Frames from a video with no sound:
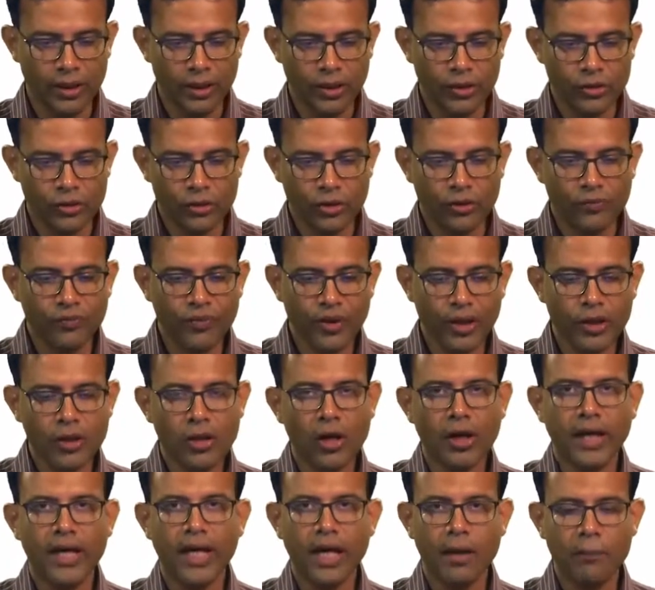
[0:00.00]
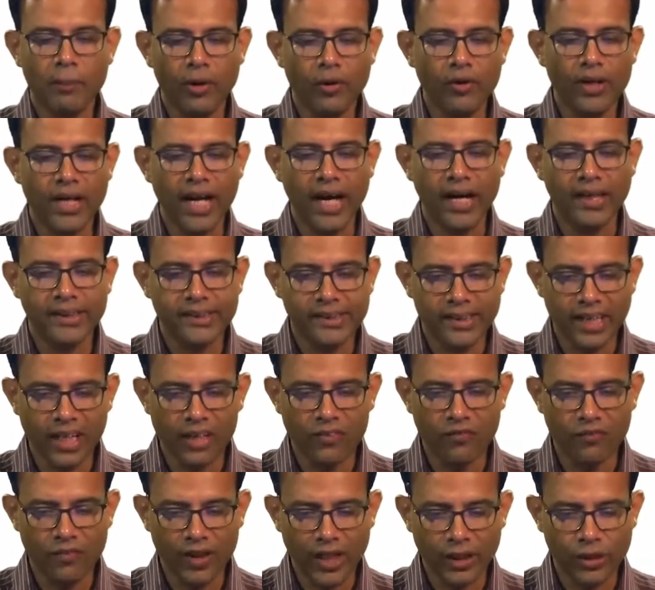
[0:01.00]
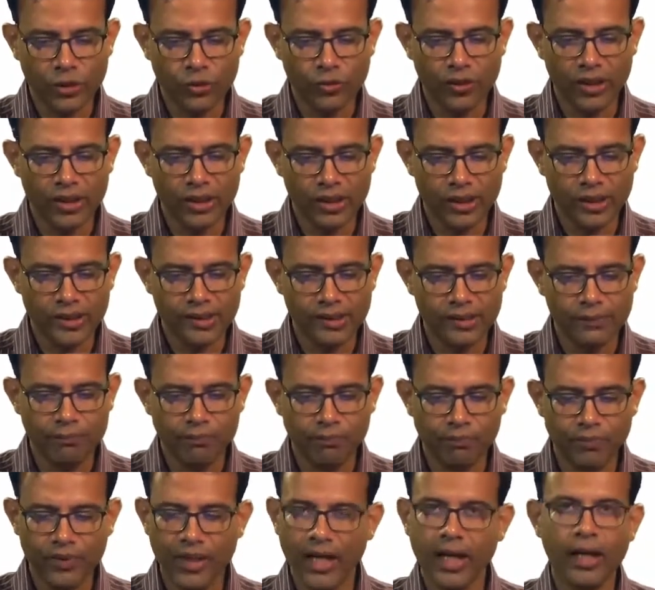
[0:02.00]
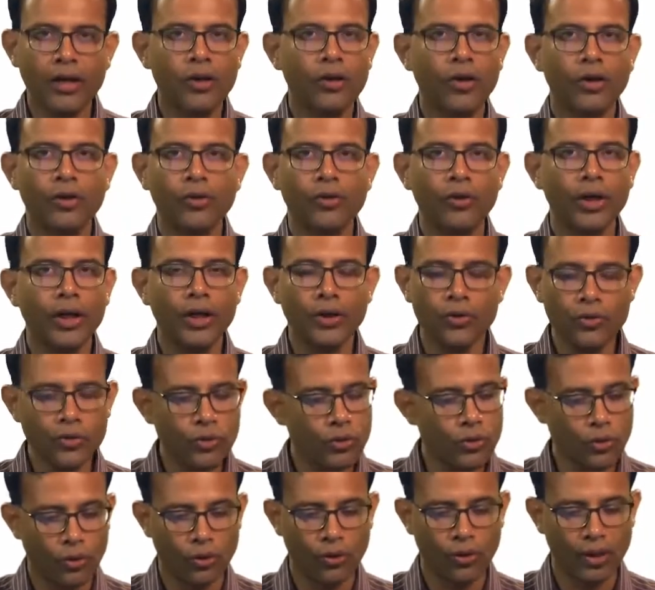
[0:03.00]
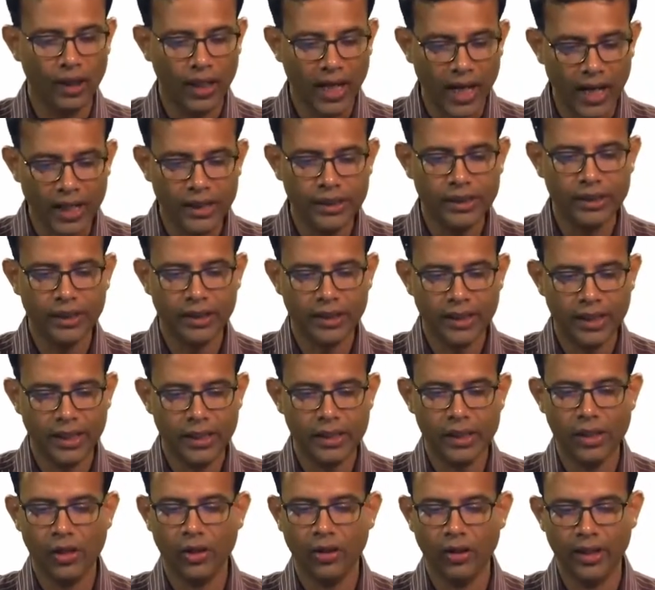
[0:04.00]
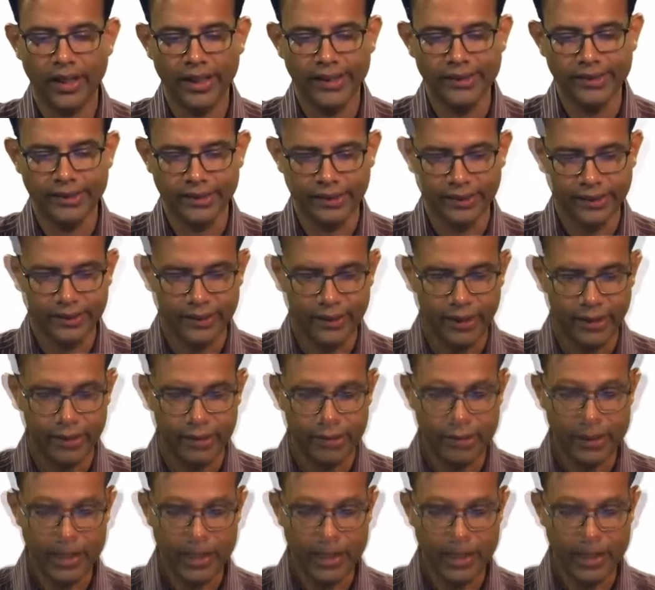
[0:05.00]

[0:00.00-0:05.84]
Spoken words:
So, if you are talking about large scale fluctuations, they are not going to grow larger than the horizon size.